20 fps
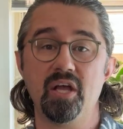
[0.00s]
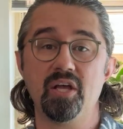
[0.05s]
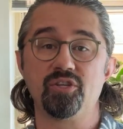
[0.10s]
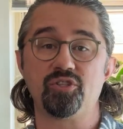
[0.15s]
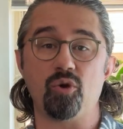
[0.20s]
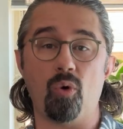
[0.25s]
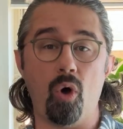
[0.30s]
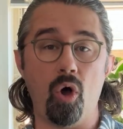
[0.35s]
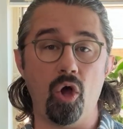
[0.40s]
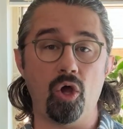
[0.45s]

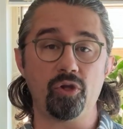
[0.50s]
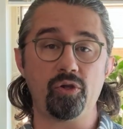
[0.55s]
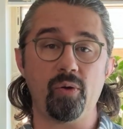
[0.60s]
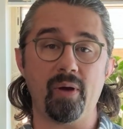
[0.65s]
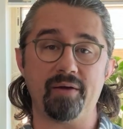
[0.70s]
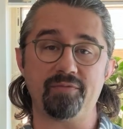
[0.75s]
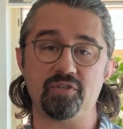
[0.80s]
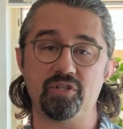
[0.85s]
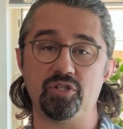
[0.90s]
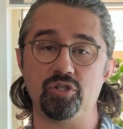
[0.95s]
So all you
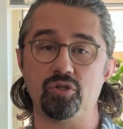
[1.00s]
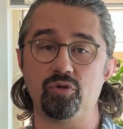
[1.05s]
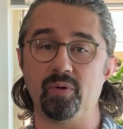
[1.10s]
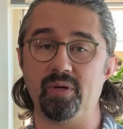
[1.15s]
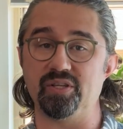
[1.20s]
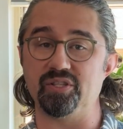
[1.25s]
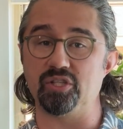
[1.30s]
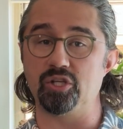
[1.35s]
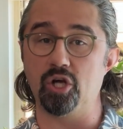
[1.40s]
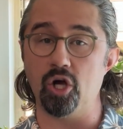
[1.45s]
have to do
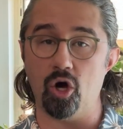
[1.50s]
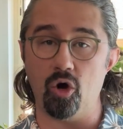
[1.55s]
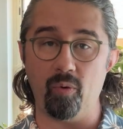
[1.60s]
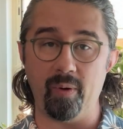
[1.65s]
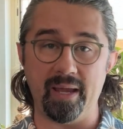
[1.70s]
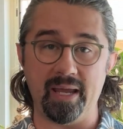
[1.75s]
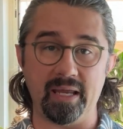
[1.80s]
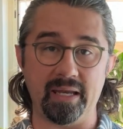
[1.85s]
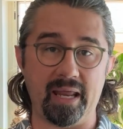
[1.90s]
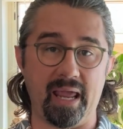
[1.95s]
is go
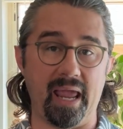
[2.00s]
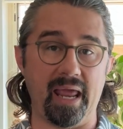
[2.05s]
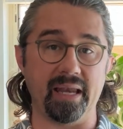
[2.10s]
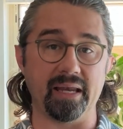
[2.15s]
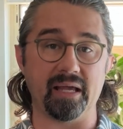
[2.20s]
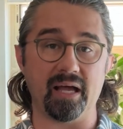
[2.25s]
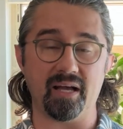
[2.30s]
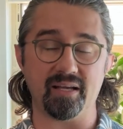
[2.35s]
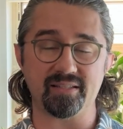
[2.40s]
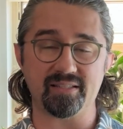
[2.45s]
in
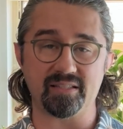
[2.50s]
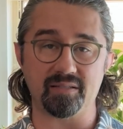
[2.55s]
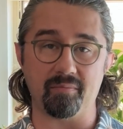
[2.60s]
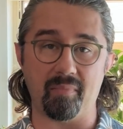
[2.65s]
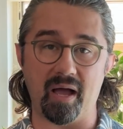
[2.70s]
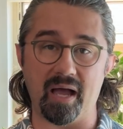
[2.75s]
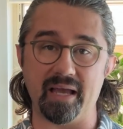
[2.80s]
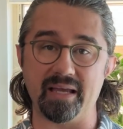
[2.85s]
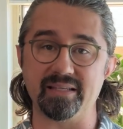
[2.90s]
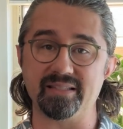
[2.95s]
and
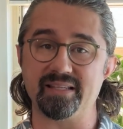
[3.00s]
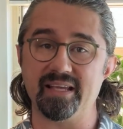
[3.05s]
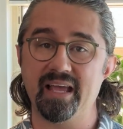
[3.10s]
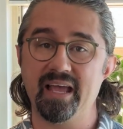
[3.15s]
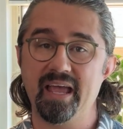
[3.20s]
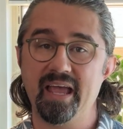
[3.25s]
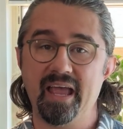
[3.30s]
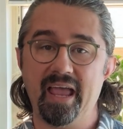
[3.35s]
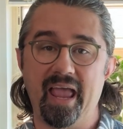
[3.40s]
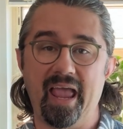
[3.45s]
customize
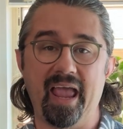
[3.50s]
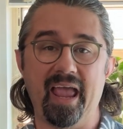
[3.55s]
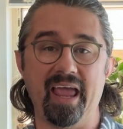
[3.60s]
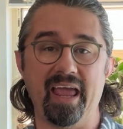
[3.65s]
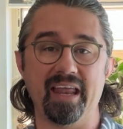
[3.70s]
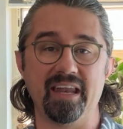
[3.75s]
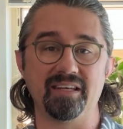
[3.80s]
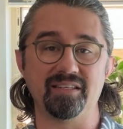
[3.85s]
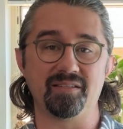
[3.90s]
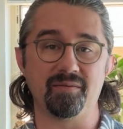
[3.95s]

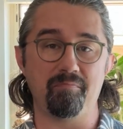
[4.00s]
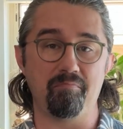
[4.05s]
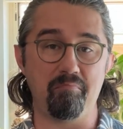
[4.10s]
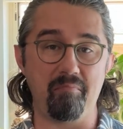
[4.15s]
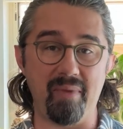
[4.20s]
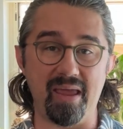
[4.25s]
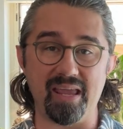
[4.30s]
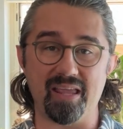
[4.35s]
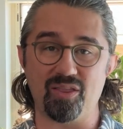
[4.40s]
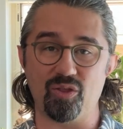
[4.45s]
and
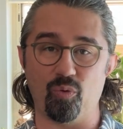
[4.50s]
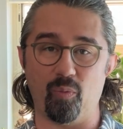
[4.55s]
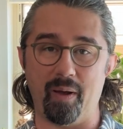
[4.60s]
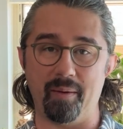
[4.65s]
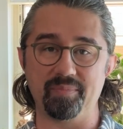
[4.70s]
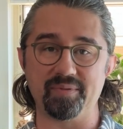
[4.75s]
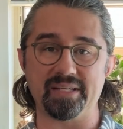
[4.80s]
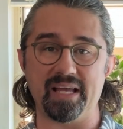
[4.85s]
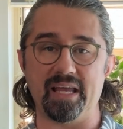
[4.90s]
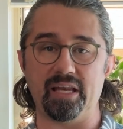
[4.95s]
make the
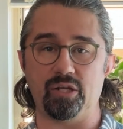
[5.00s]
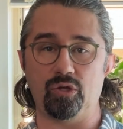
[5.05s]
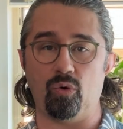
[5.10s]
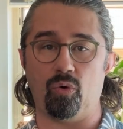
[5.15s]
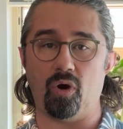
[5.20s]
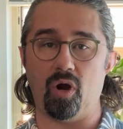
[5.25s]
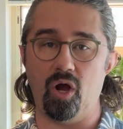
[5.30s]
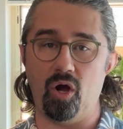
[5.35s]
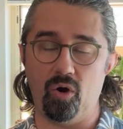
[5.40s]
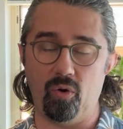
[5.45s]
website
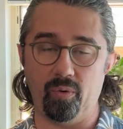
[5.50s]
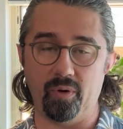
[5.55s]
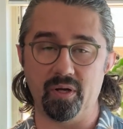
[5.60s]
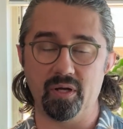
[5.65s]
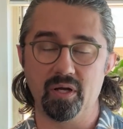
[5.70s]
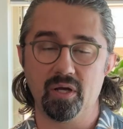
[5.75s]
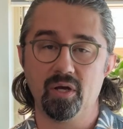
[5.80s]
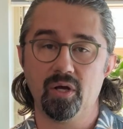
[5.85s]
your own.